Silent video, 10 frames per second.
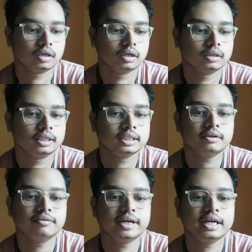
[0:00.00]
This is
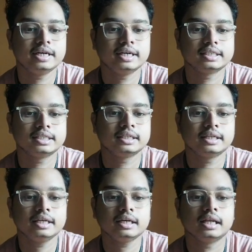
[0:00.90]
a very interesting
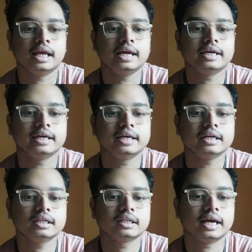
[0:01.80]
thing. Like
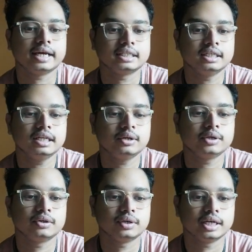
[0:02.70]
here, the axial
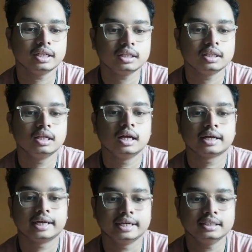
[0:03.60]
equatorial
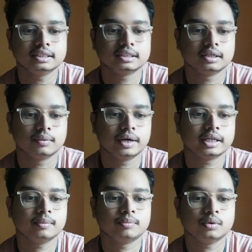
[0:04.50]
case where
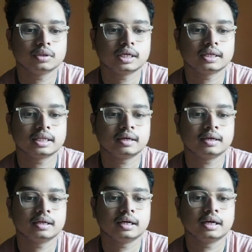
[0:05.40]
the both are
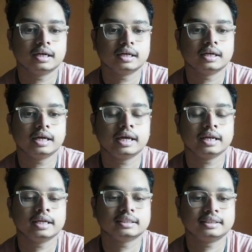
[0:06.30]
the in
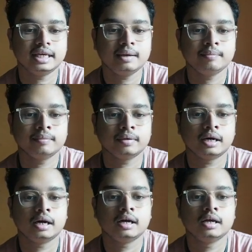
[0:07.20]
the same
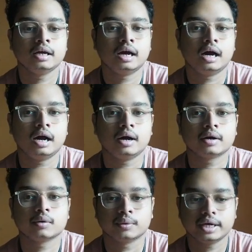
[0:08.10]

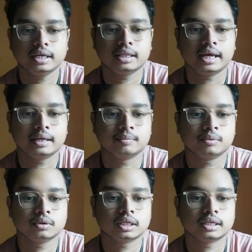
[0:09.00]
way, like
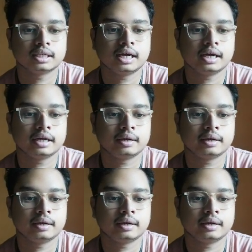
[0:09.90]
both are the